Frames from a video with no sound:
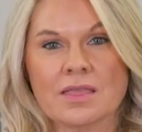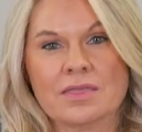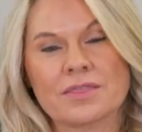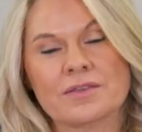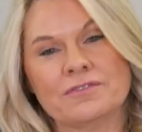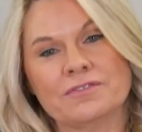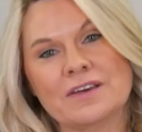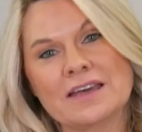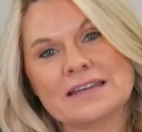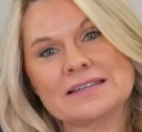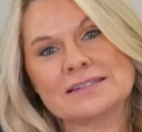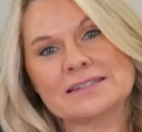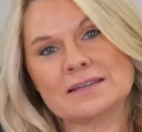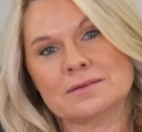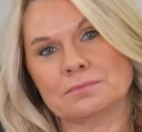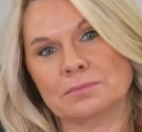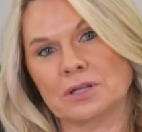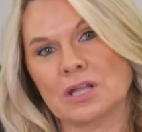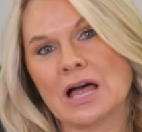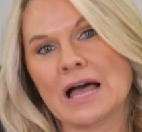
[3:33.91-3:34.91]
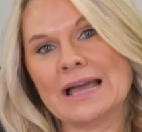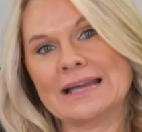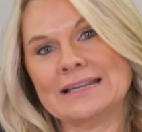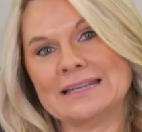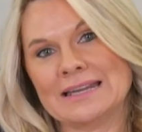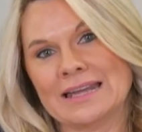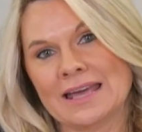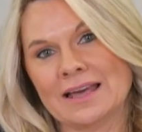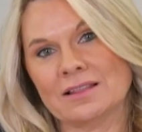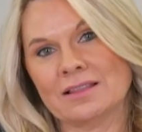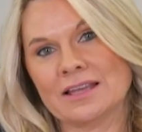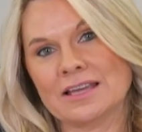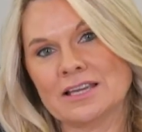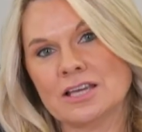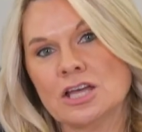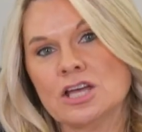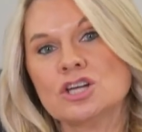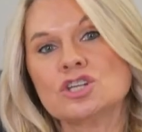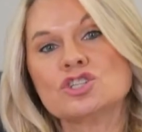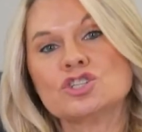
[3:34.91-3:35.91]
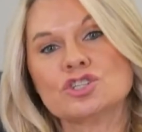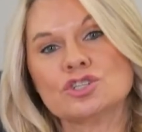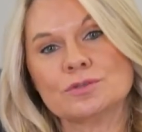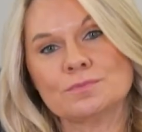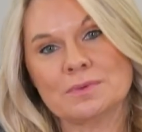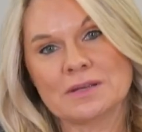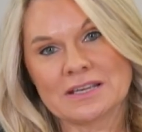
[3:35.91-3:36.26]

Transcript: The face and blind nailing should